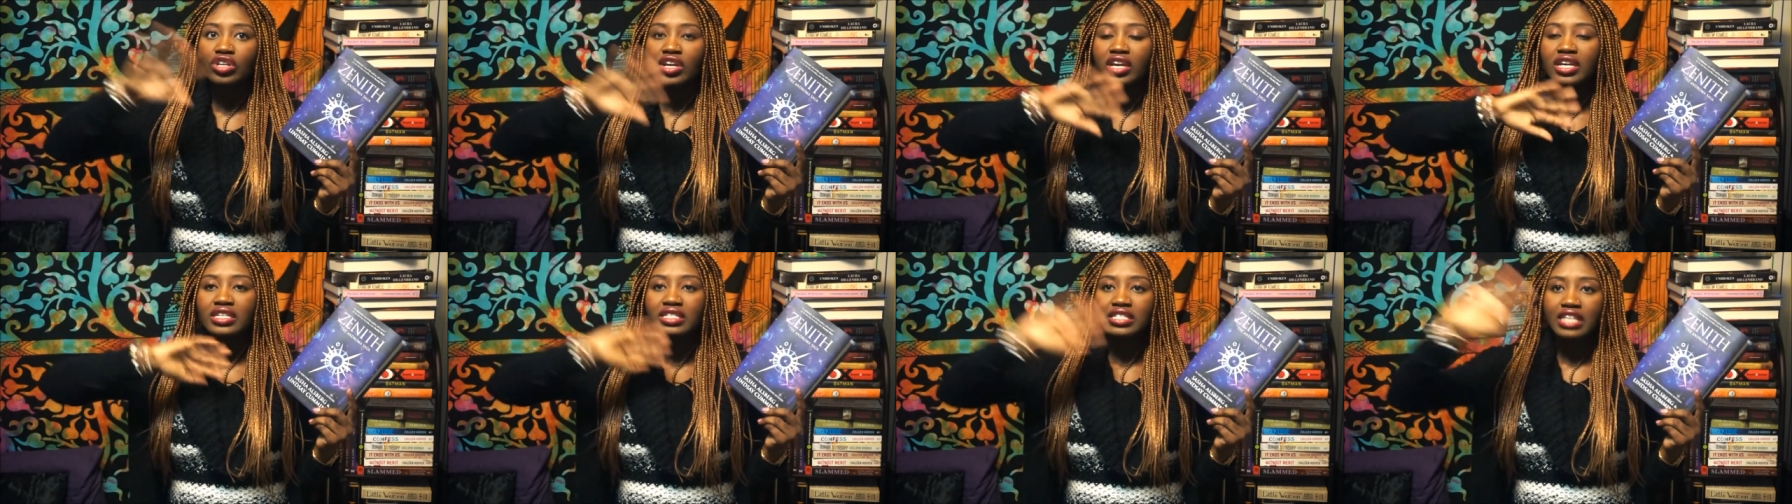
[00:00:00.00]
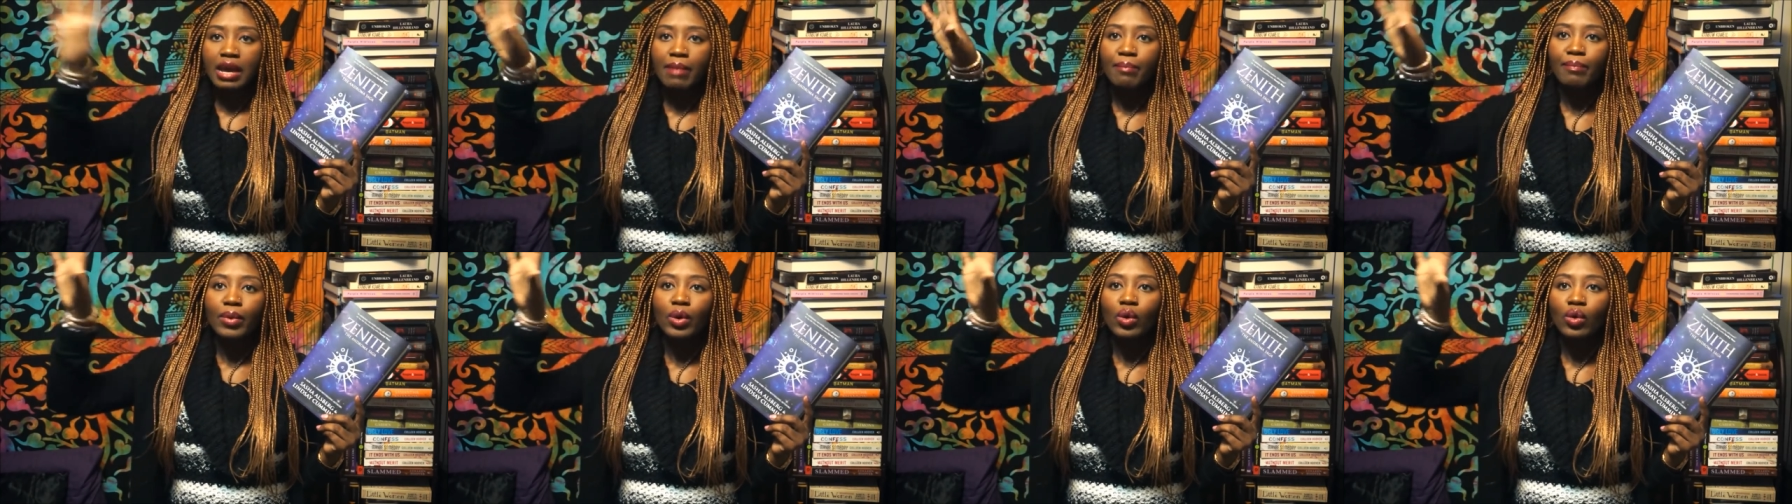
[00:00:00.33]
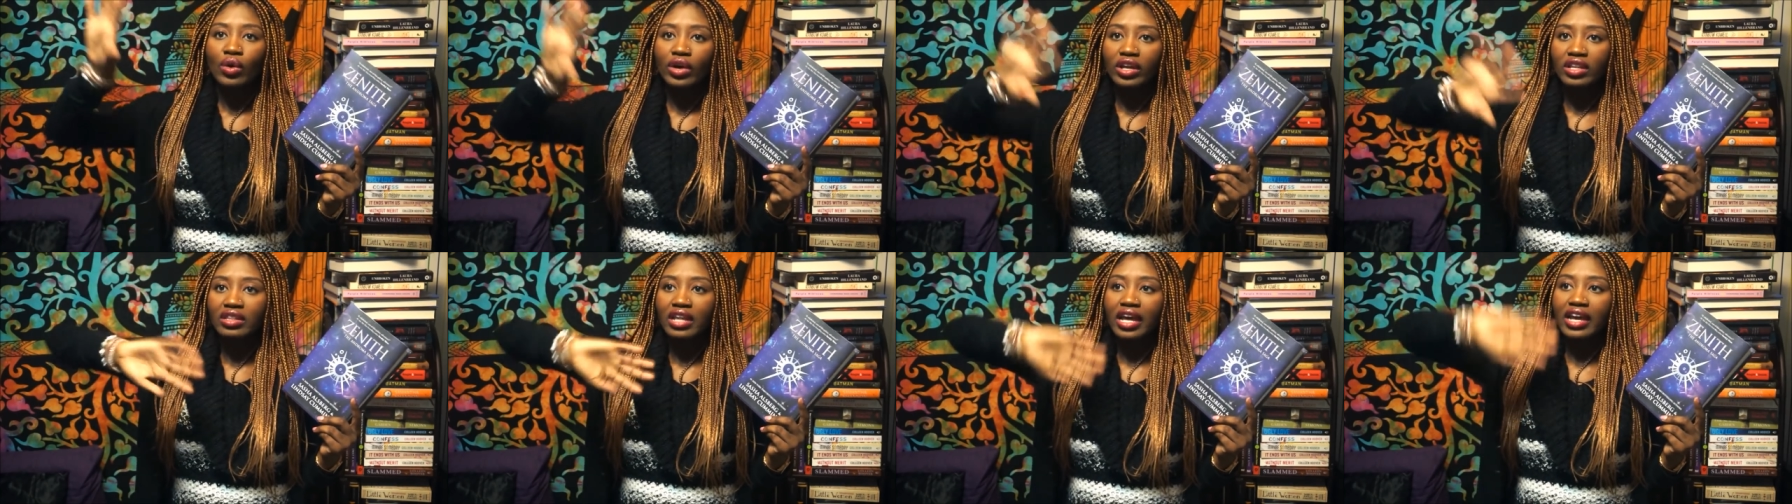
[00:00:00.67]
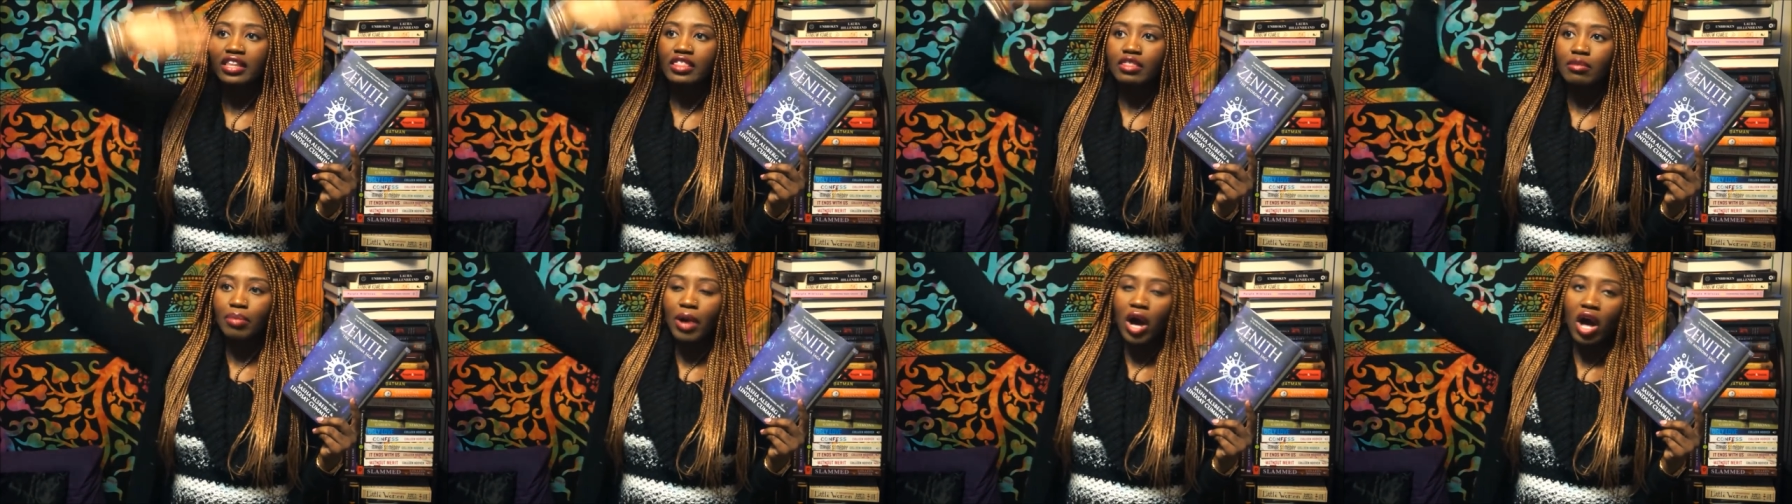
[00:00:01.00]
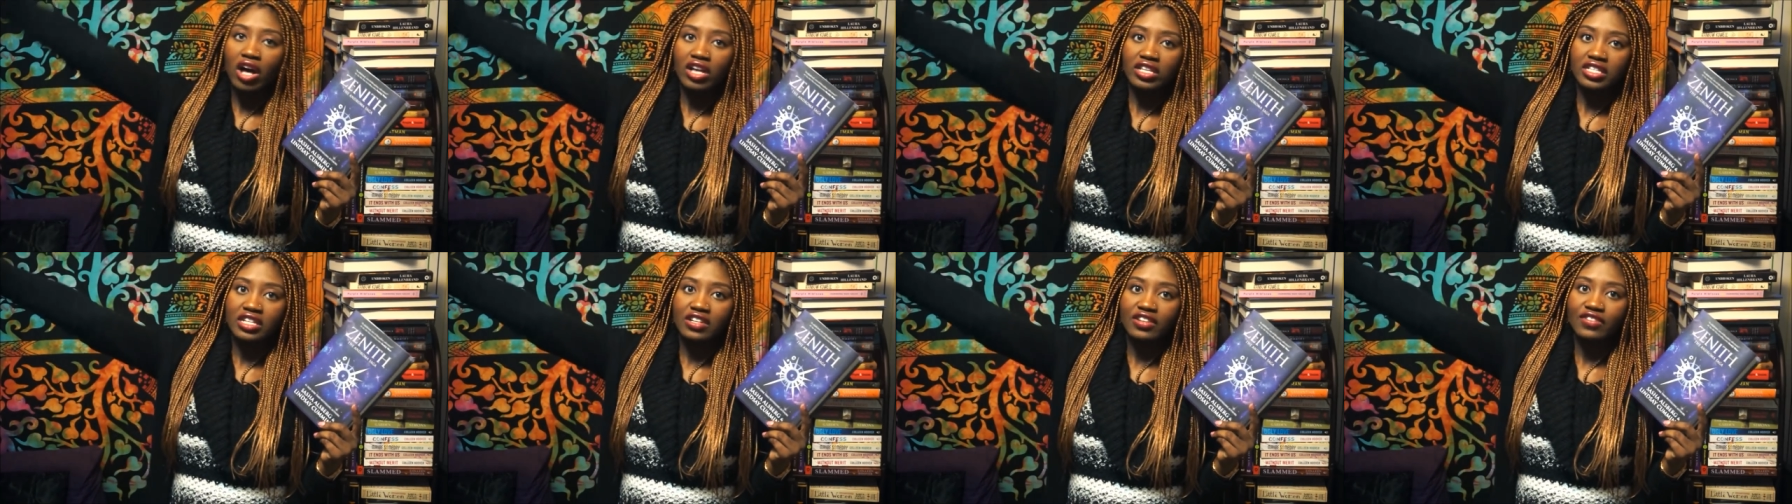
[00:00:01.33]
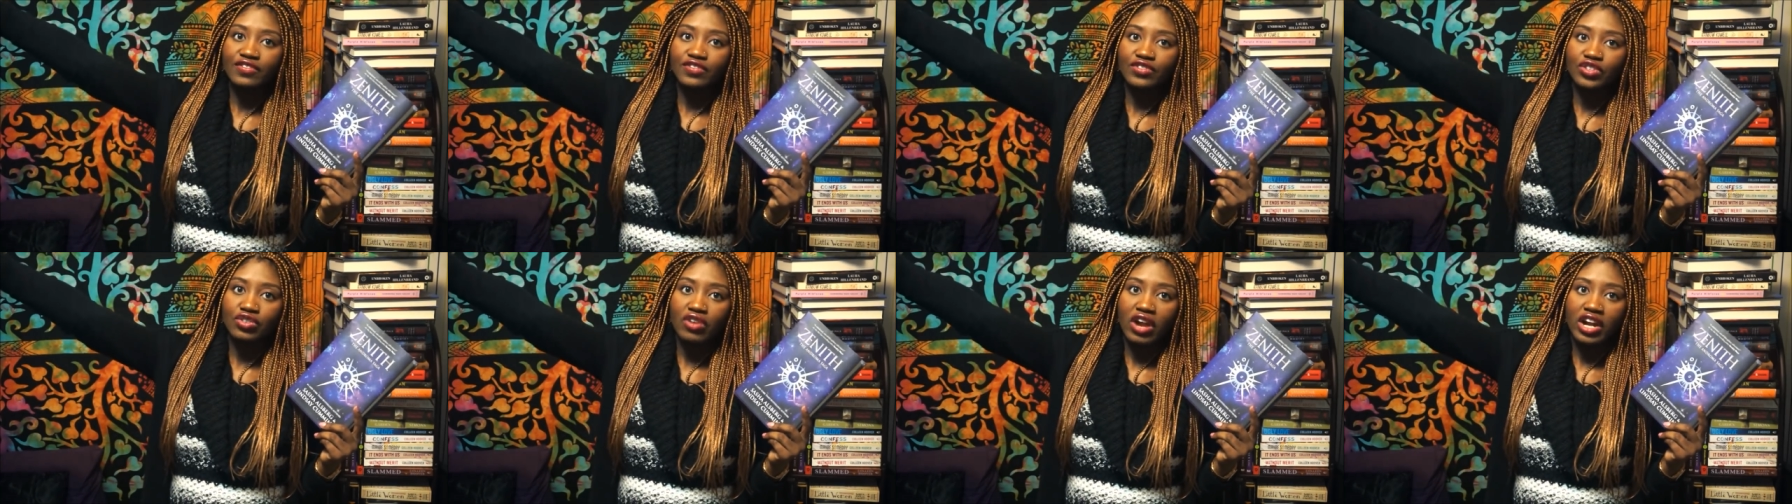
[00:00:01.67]
example and like the
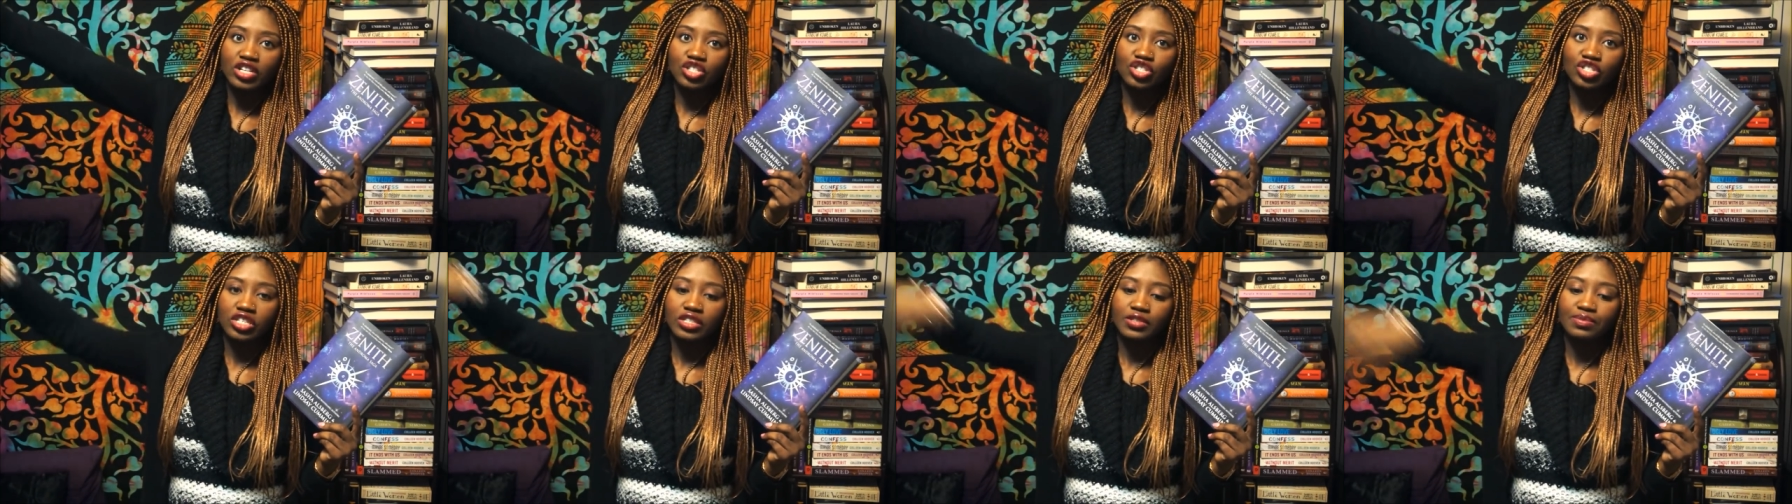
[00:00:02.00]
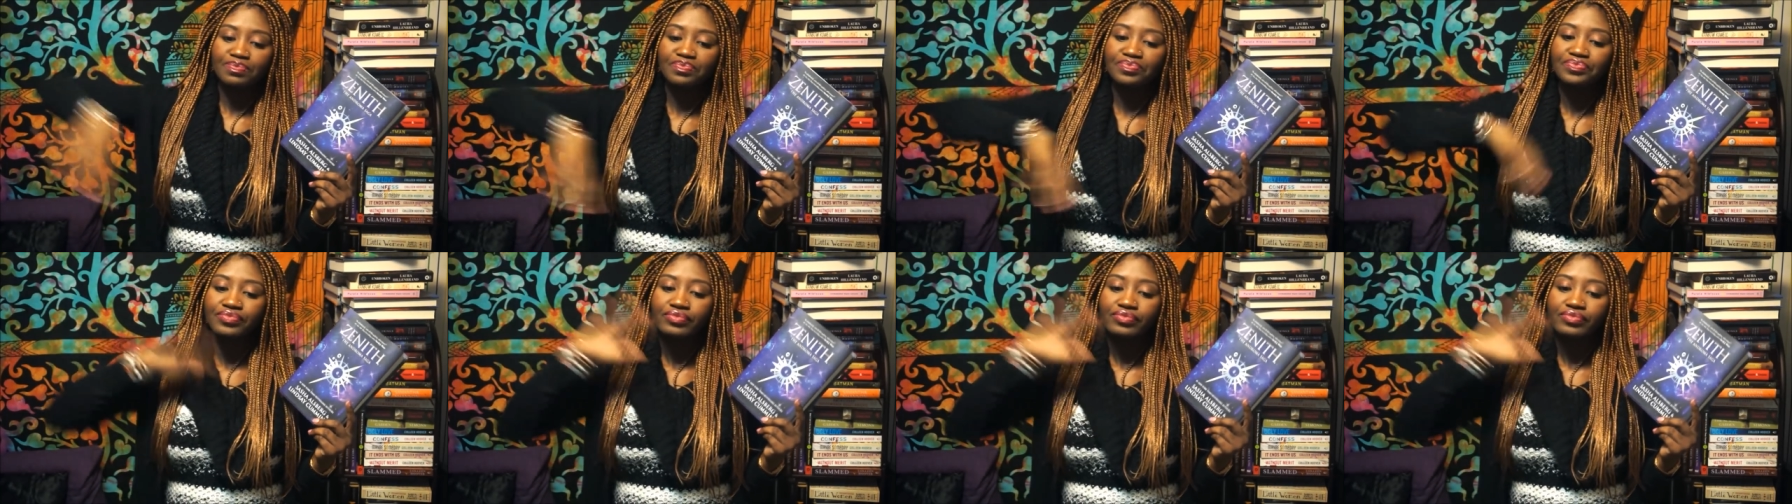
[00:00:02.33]
positive direction.